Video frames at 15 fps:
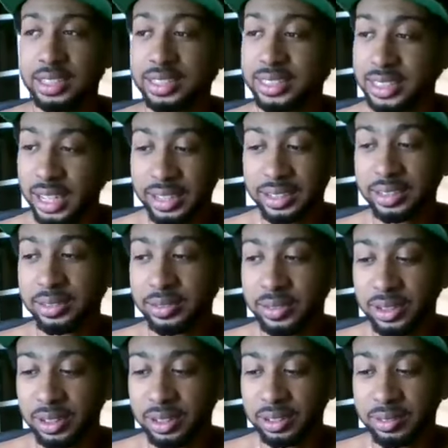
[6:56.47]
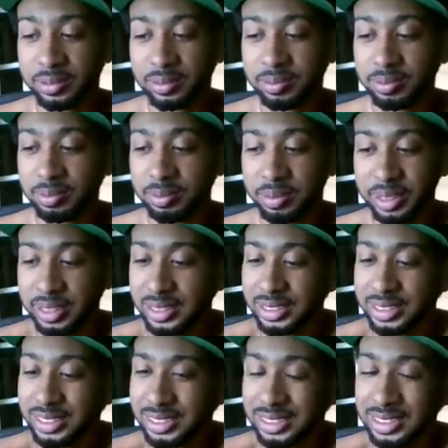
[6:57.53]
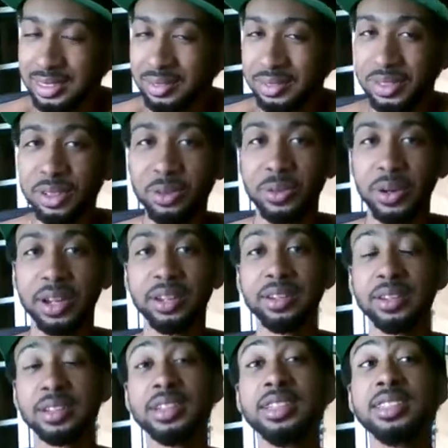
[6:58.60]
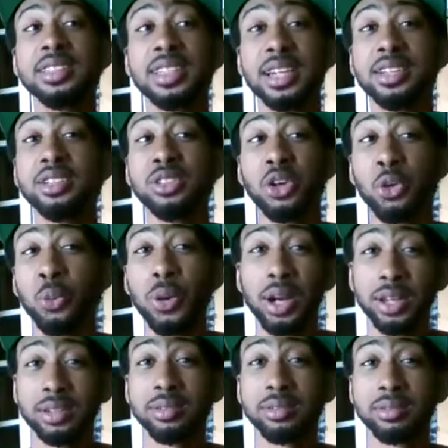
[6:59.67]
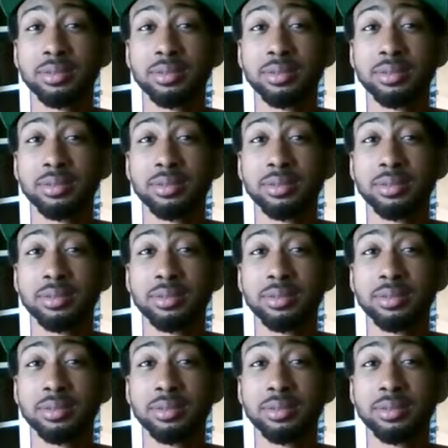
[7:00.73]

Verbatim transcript: Second of all, because it just didn't feel right. And he said, you know what?